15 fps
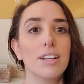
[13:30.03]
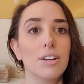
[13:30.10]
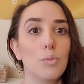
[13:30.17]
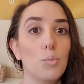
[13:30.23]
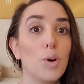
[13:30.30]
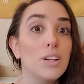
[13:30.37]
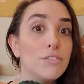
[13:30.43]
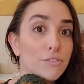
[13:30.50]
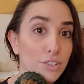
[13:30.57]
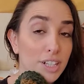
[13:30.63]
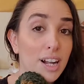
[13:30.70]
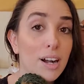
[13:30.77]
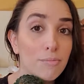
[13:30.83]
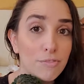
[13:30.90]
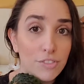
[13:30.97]
1 for
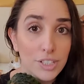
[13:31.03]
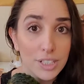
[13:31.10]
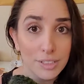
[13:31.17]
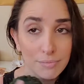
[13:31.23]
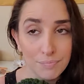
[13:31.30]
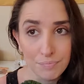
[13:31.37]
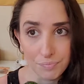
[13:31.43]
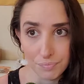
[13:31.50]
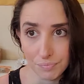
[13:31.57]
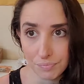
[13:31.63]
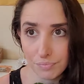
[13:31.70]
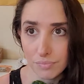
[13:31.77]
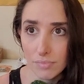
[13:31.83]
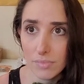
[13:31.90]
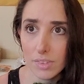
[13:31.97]
comfort,
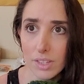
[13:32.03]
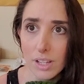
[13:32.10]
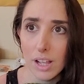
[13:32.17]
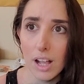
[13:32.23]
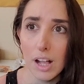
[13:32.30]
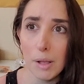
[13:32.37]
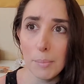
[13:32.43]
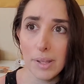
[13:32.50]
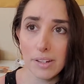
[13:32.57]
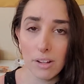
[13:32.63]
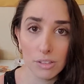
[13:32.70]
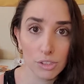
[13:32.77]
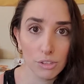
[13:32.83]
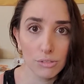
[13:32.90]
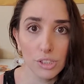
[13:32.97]
and
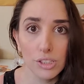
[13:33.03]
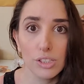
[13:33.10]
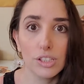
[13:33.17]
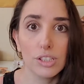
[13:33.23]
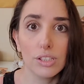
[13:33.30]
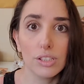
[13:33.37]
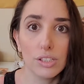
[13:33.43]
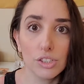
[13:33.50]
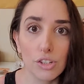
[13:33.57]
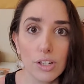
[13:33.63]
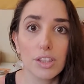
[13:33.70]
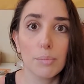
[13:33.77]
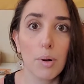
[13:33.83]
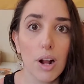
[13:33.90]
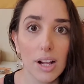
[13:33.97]
also just to
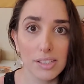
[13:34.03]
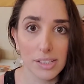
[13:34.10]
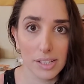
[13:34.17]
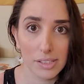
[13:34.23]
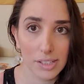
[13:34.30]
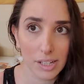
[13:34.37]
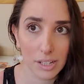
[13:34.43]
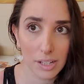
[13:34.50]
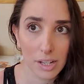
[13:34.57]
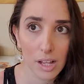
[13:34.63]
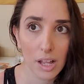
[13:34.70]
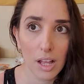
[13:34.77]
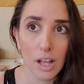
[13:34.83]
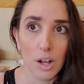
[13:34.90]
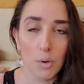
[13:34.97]
start the processing
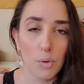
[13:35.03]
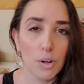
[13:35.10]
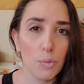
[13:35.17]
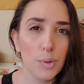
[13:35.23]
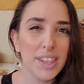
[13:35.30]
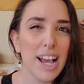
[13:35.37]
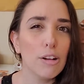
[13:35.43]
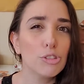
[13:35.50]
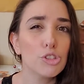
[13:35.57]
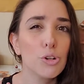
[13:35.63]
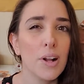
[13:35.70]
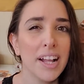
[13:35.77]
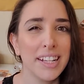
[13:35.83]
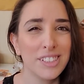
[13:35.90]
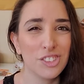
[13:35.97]
without
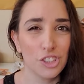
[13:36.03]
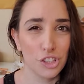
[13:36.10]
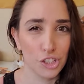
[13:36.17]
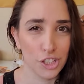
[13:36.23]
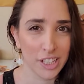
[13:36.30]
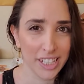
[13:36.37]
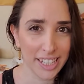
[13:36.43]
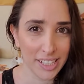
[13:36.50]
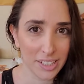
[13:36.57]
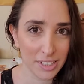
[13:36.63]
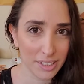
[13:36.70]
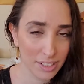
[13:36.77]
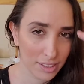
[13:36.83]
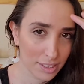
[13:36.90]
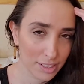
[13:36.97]
trying to hurry it.
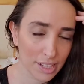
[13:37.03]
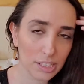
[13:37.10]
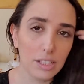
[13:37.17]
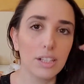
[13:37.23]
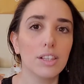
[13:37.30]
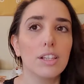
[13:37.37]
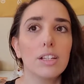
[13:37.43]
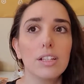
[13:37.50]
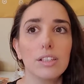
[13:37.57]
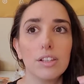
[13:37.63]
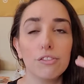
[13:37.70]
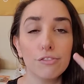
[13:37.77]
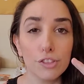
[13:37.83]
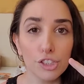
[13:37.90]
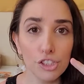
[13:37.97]

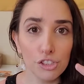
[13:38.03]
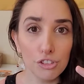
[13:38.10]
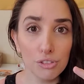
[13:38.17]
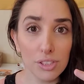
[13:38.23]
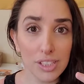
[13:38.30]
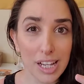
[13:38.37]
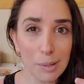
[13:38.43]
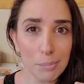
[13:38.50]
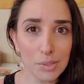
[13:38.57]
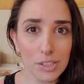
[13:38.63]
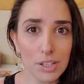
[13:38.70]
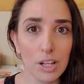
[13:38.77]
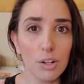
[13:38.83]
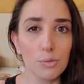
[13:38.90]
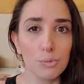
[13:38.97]
The first 2
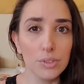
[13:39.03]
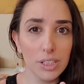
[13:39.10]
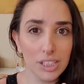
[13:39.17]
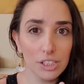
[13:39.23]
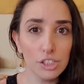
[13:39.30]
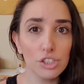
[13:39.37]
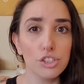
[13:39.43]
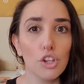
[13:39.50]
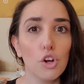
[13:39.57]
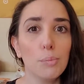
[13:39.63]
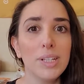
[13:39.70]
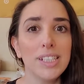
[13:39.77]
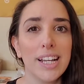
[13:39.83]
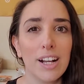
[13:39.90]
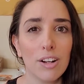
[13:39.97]
steps really slow
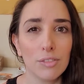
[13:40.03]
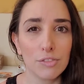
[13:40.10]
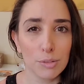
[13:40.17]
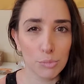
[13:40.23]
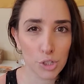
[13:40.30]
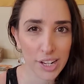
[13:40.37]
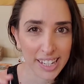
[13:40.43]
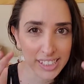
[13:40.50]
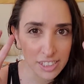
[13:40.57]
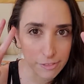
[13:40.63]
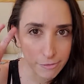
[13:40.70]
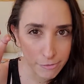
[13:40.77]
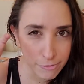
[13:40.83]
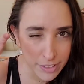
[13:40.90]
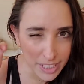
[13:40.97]
me down from trying to
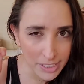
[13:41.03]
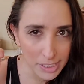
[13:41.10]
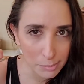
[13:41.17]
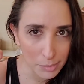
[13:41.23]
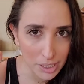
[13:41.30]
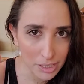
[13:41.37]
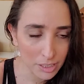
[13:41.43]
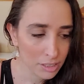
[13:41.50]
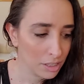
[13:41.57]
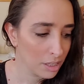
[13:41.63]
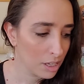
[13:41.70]
fix me.